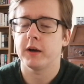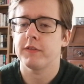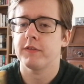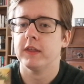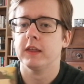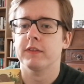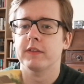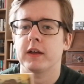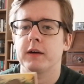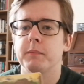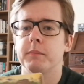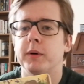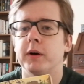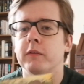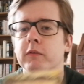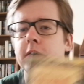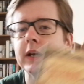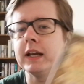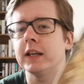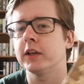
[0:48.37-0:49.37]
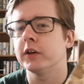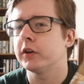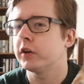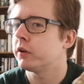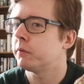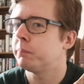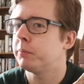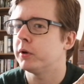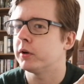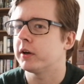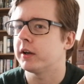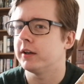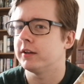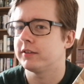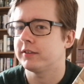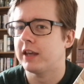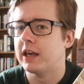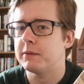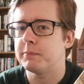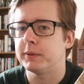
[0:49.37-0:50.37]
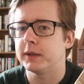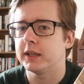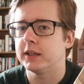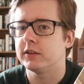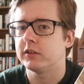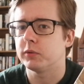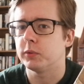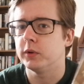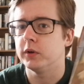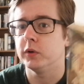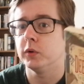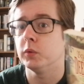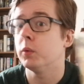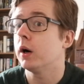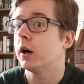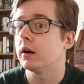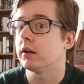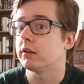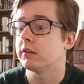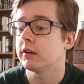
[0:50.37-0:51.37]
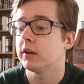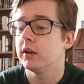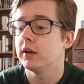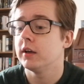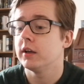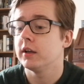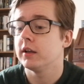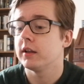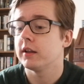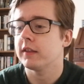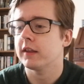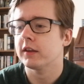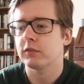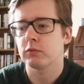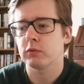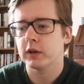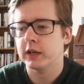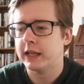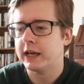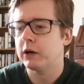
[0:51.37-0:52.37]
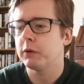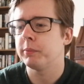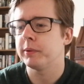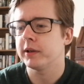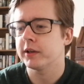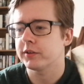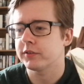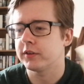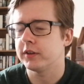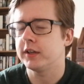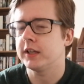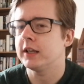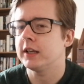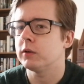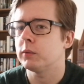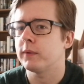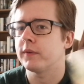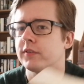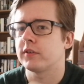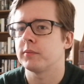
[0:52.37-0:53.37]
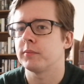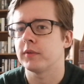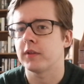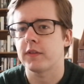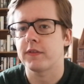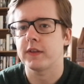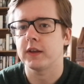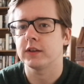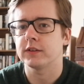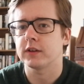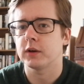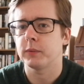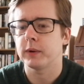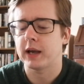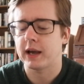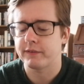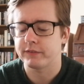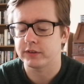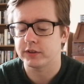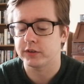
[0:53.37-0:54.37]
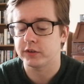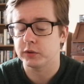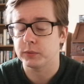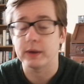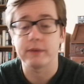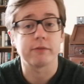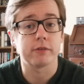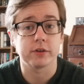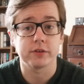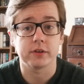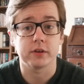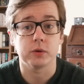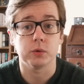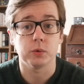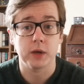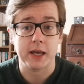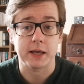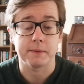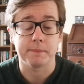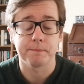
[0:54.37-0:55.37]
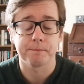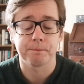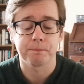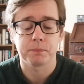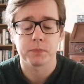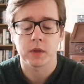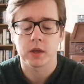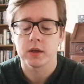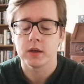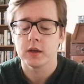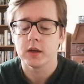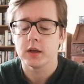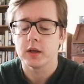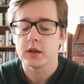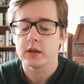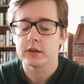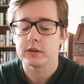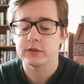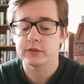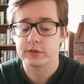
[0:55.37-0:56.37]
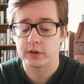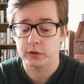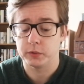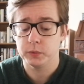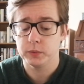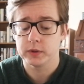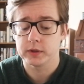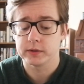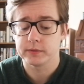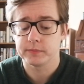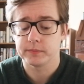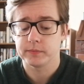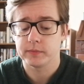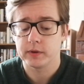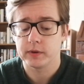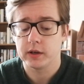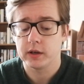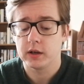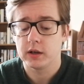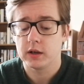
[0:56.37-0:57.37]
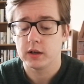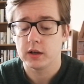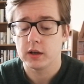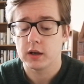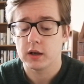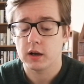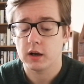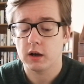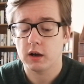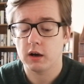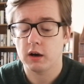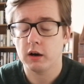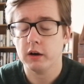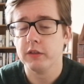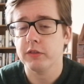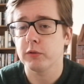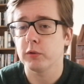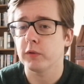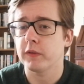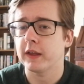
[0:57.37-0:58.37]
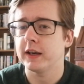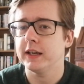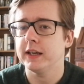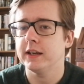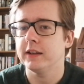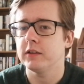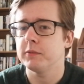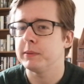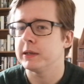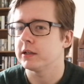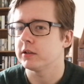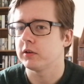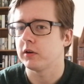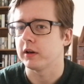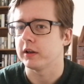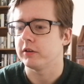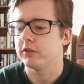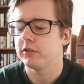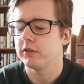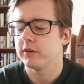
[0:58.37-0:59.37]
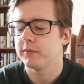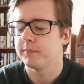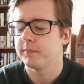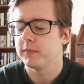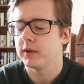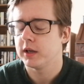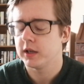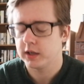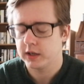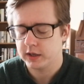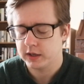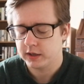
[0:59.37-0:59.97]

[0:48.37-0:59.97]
But I think that by reading a good book and escaping into a new world, that's really helping us to deal with some of the things that we're having to do every single day. So, I thought that needed to be acknowledged.